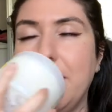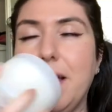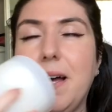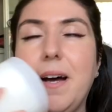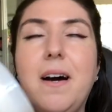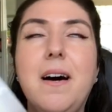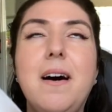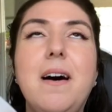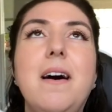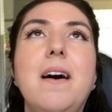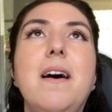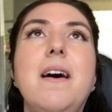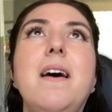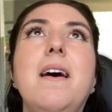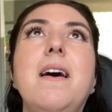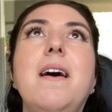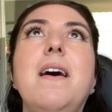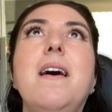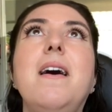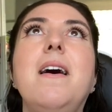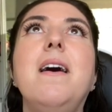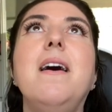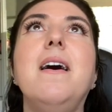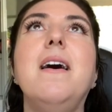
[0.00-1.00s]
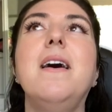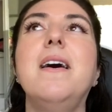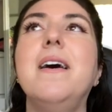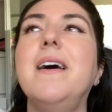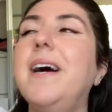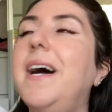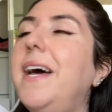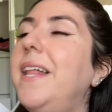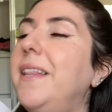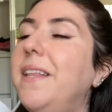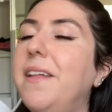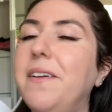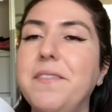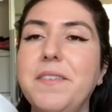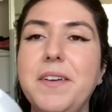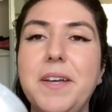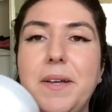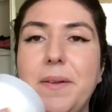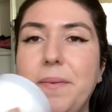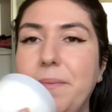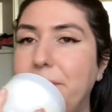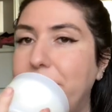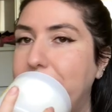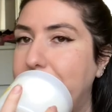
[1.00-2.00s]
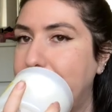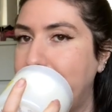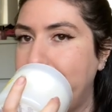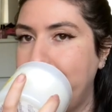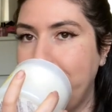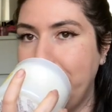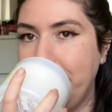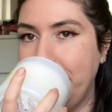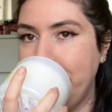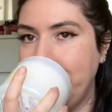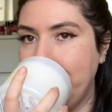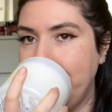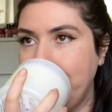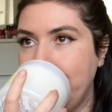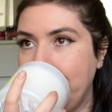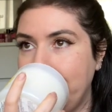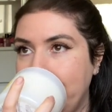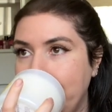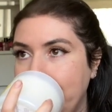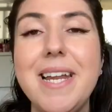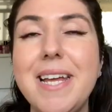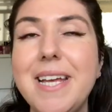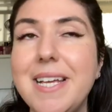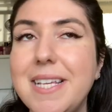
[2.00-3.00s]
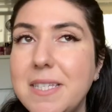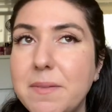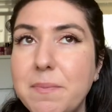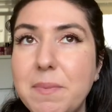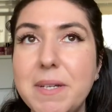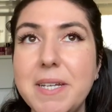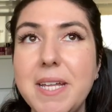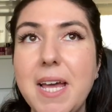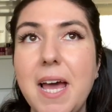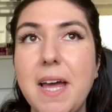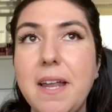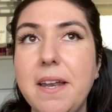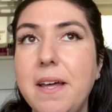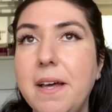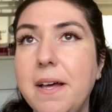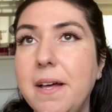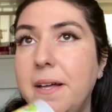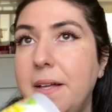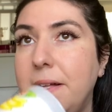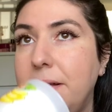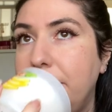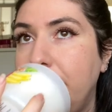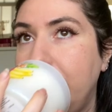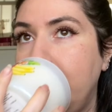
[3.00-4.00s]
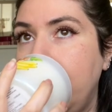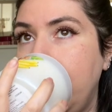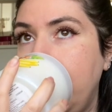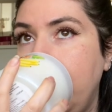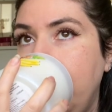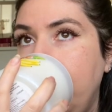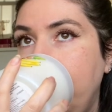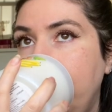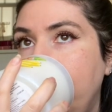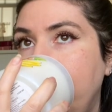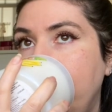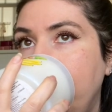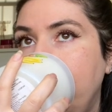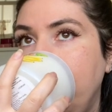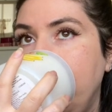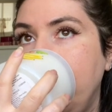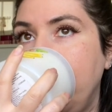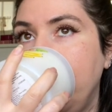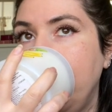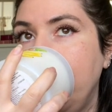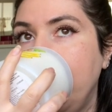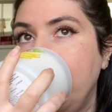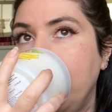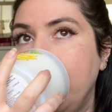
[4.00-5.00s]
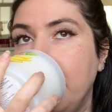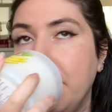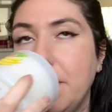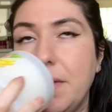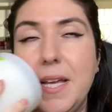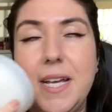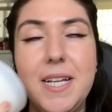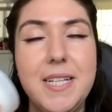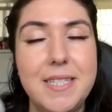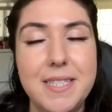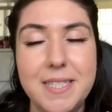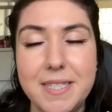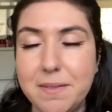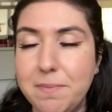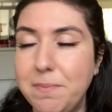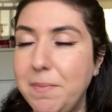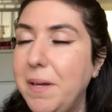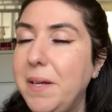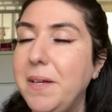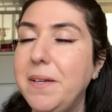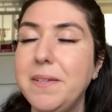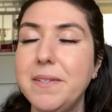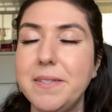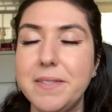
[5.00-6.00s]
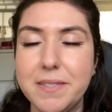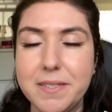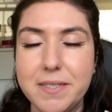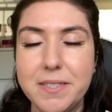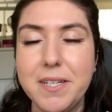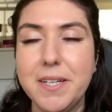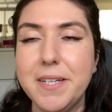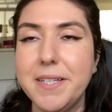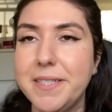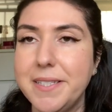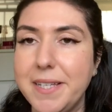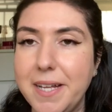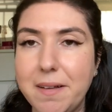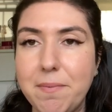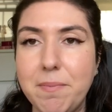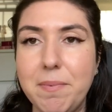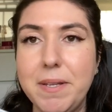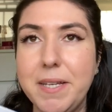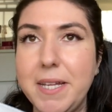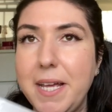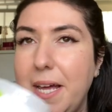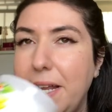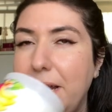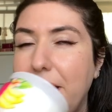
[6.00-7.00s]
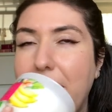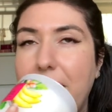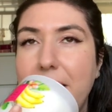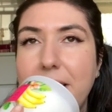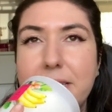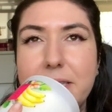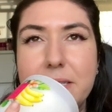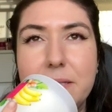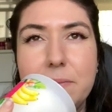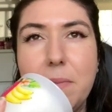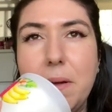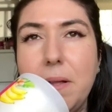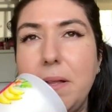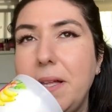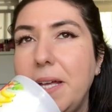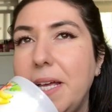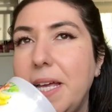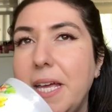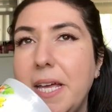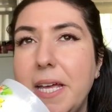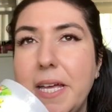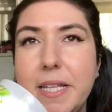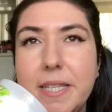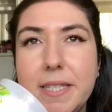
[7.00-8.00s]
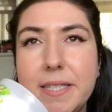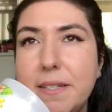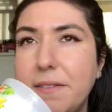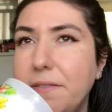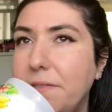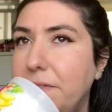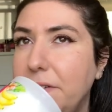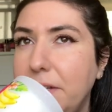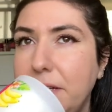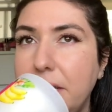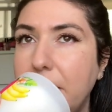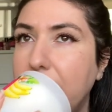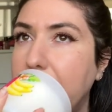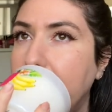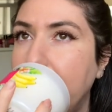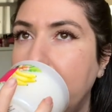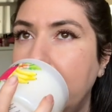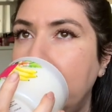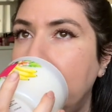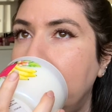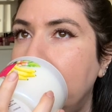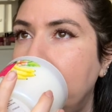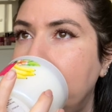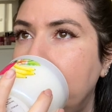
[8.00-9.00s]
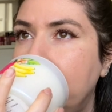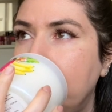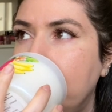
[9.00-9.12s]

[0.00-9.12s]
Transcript: Ah, I love it. It is banana. It smells just like banana. I smell a hint of vanilla.